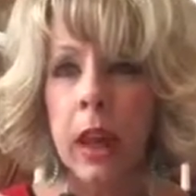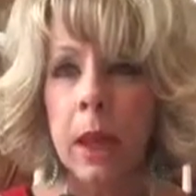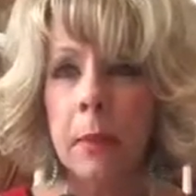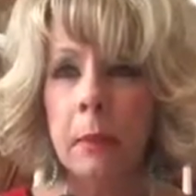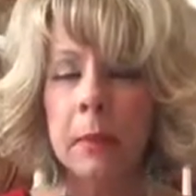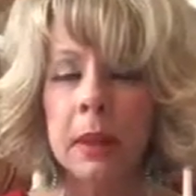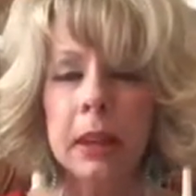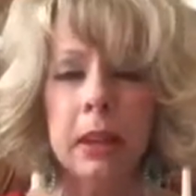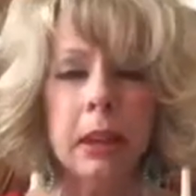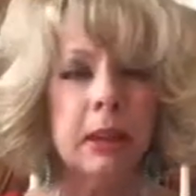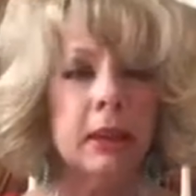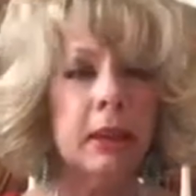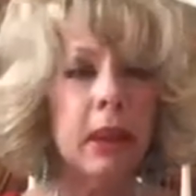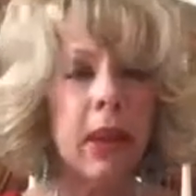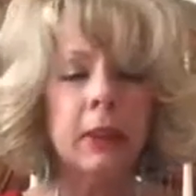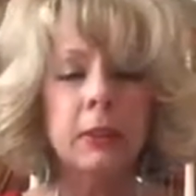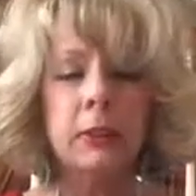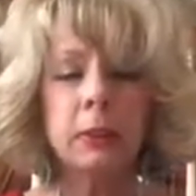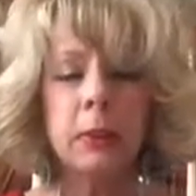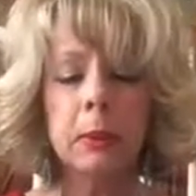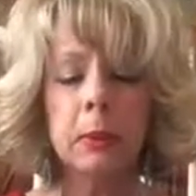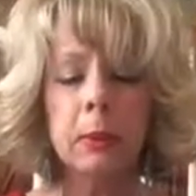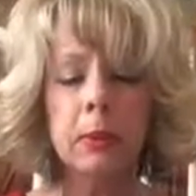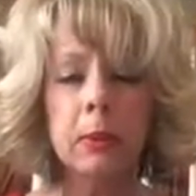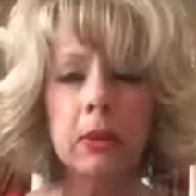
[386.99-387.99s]
Many times
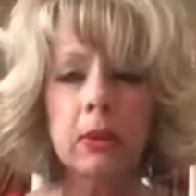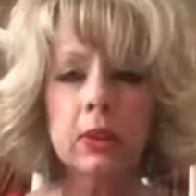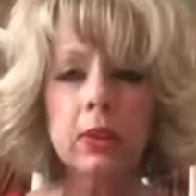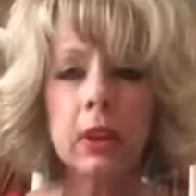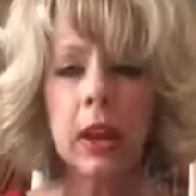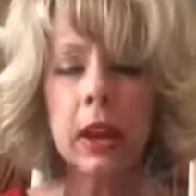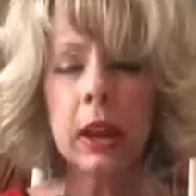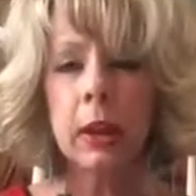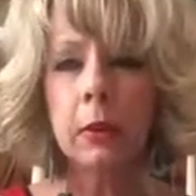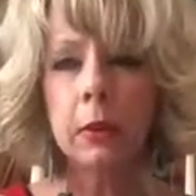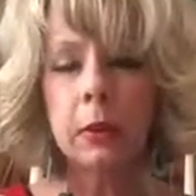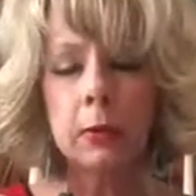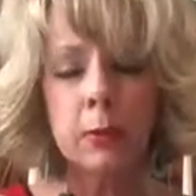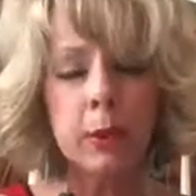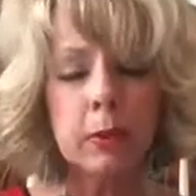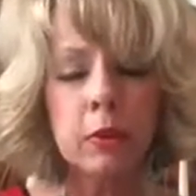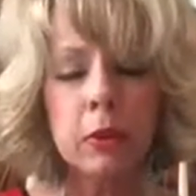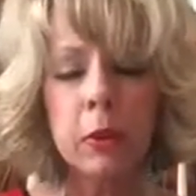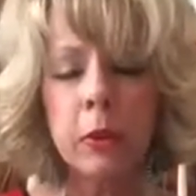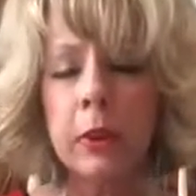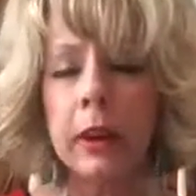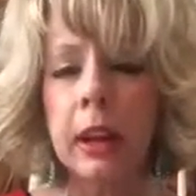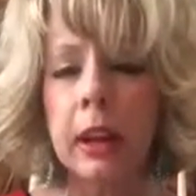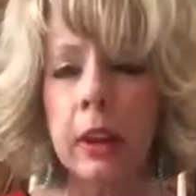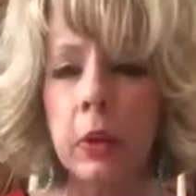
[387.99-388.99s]
people will say,
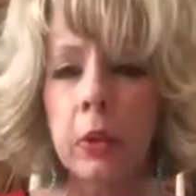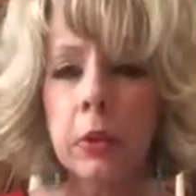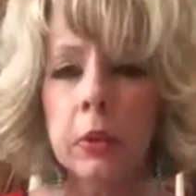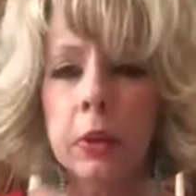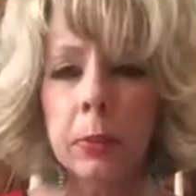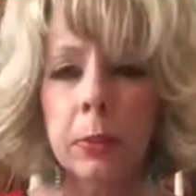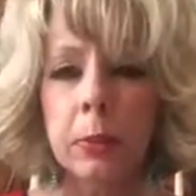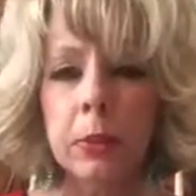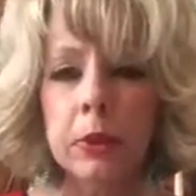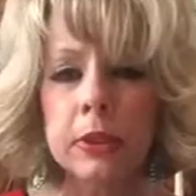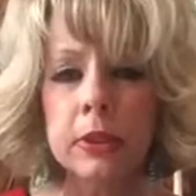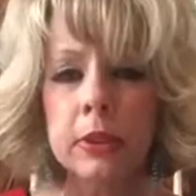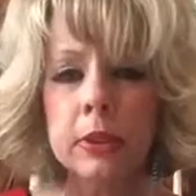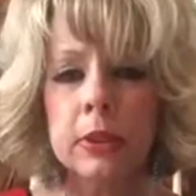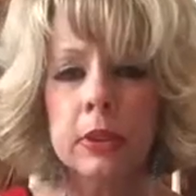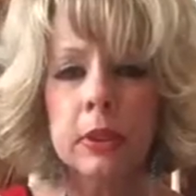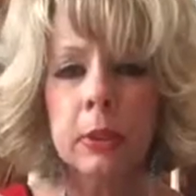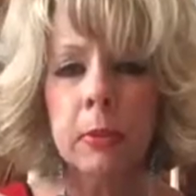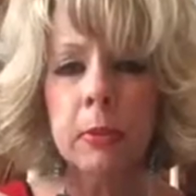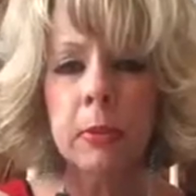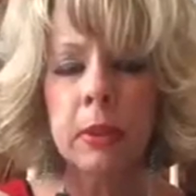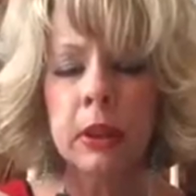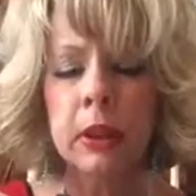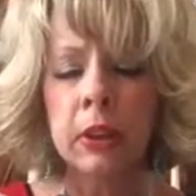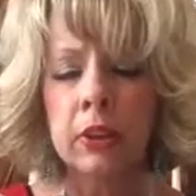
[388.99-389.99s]
especially when I go into prisons to
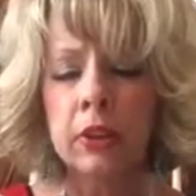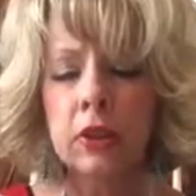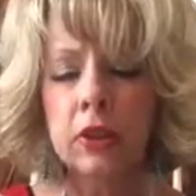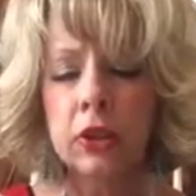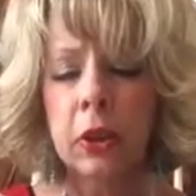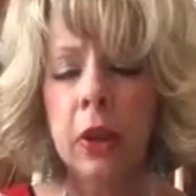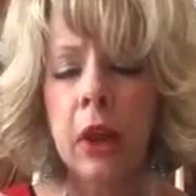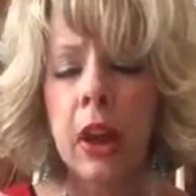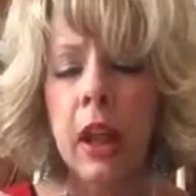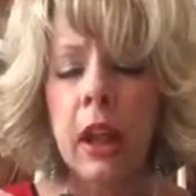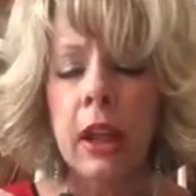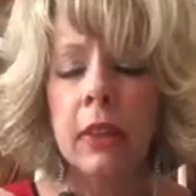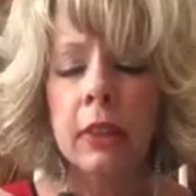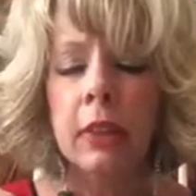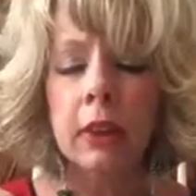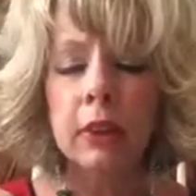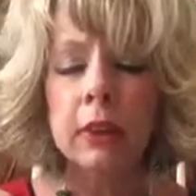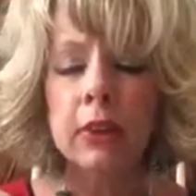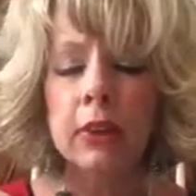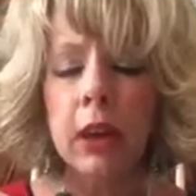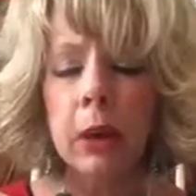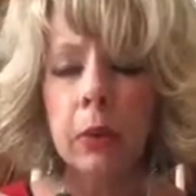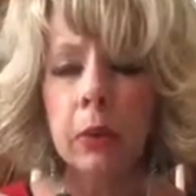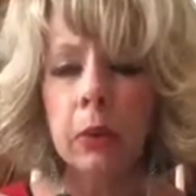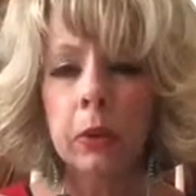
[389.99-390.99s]
minister, they'll
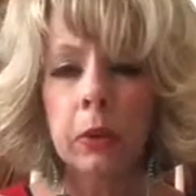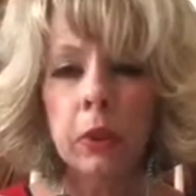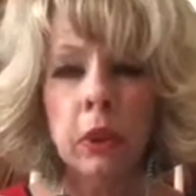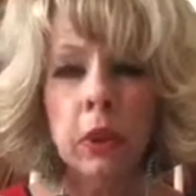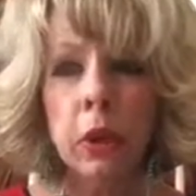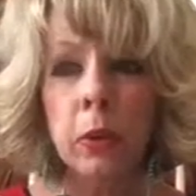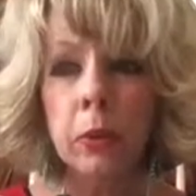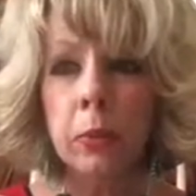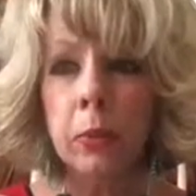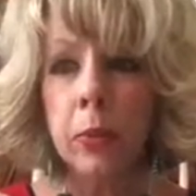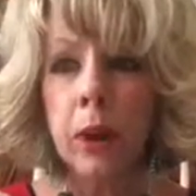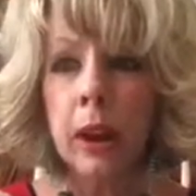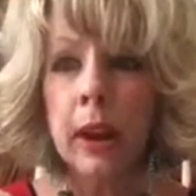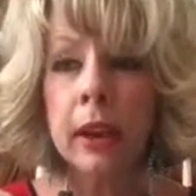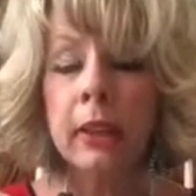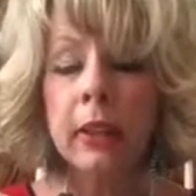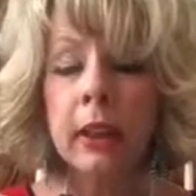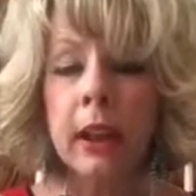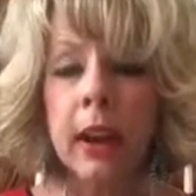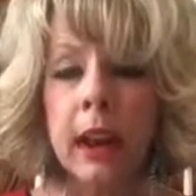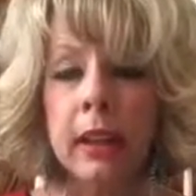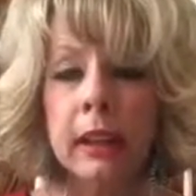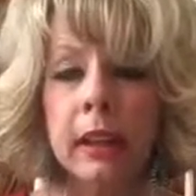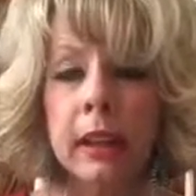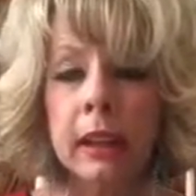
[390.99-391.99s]
say, will you pray that
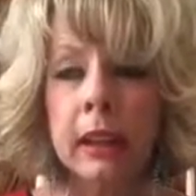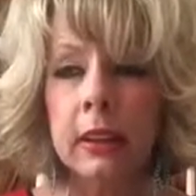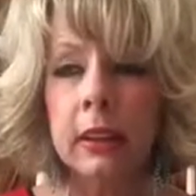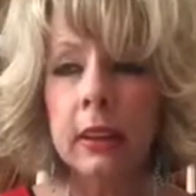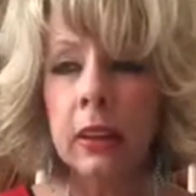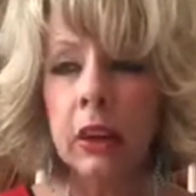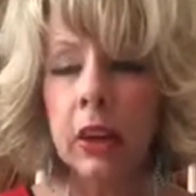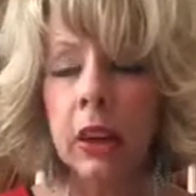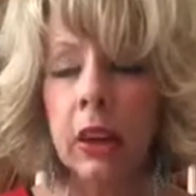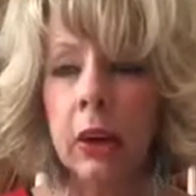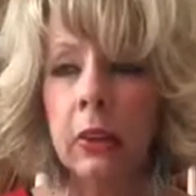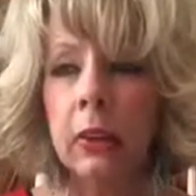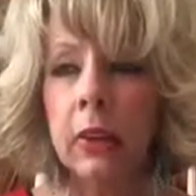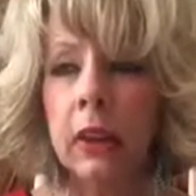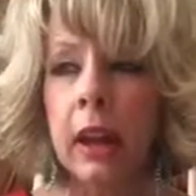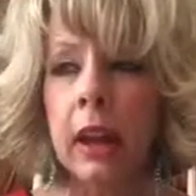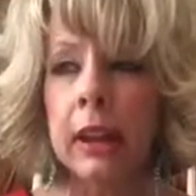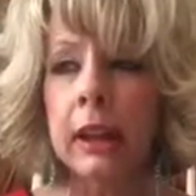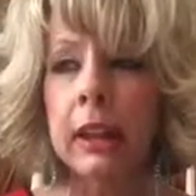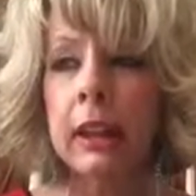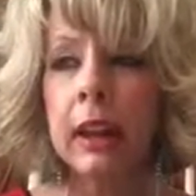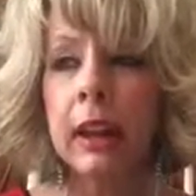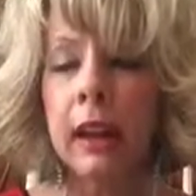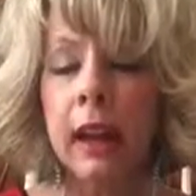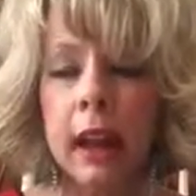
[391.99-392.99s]
I get, you know, that I
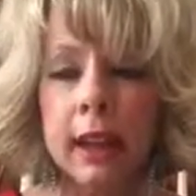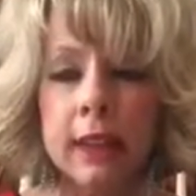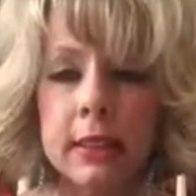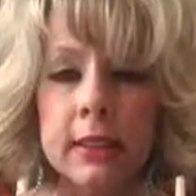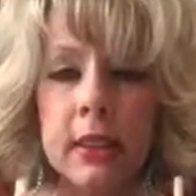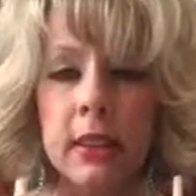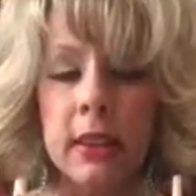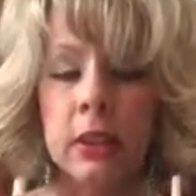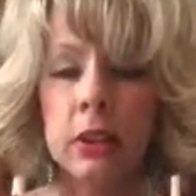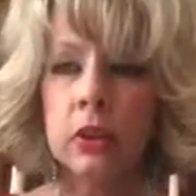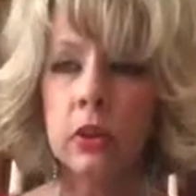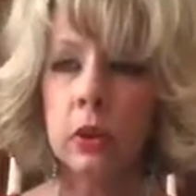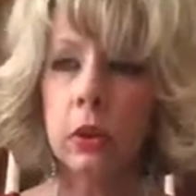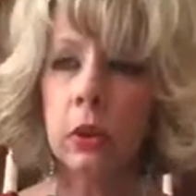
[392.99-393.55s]
get a light sentence?